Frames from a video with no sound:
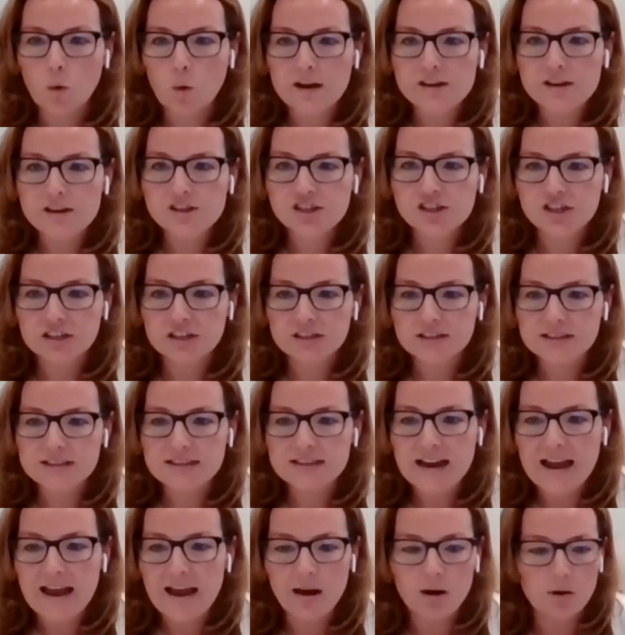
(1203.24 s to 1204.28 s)
go to
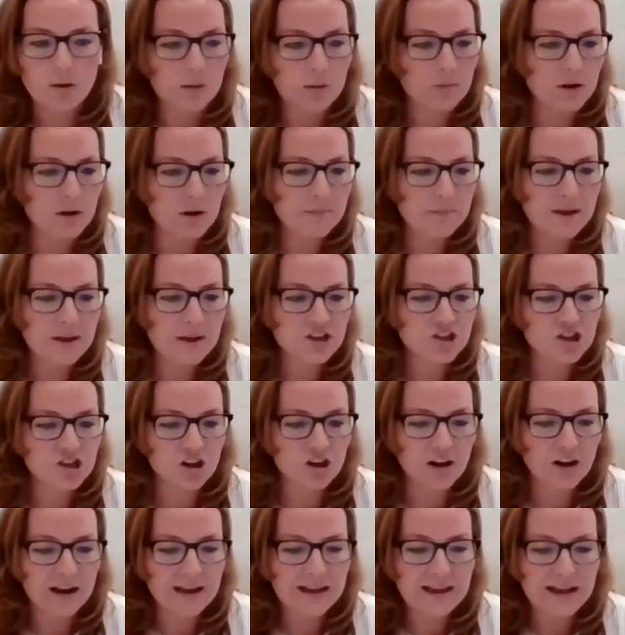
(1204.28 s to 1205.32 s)
questions now? I want to
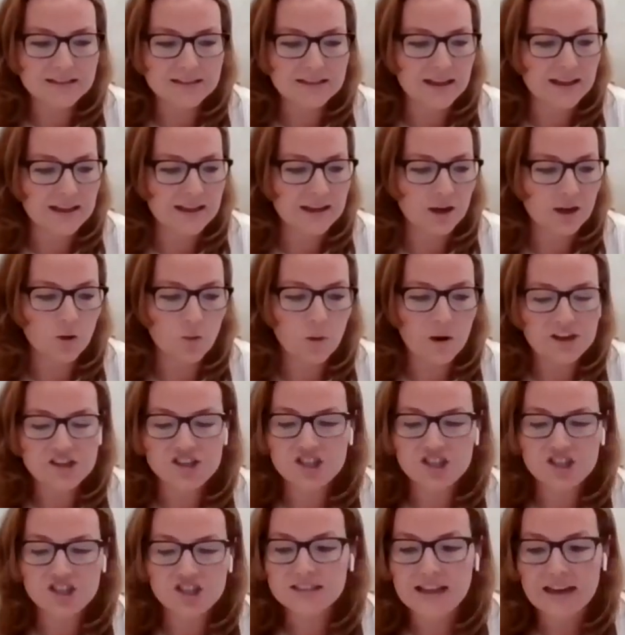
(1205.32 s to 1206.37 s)
make sure I get to
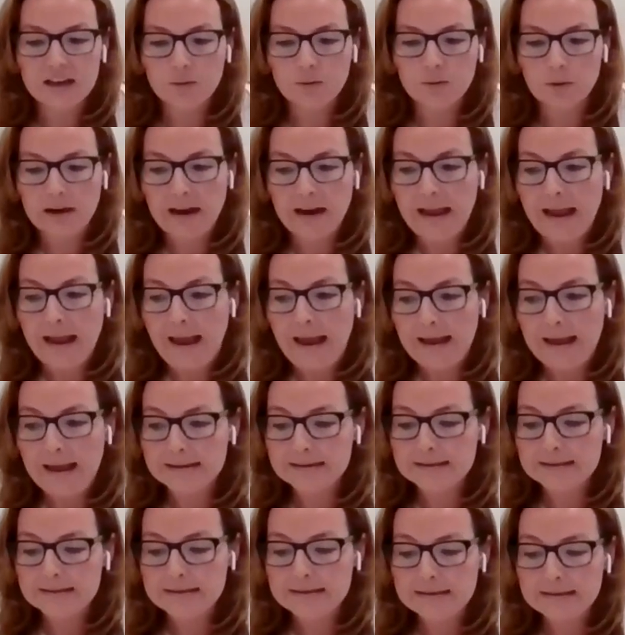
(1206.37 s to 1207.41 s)
any questions anyone
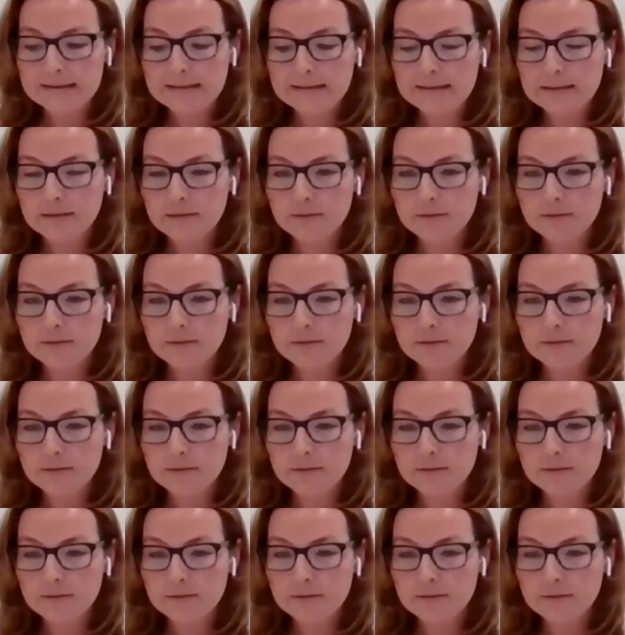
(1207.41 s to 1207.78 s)
has.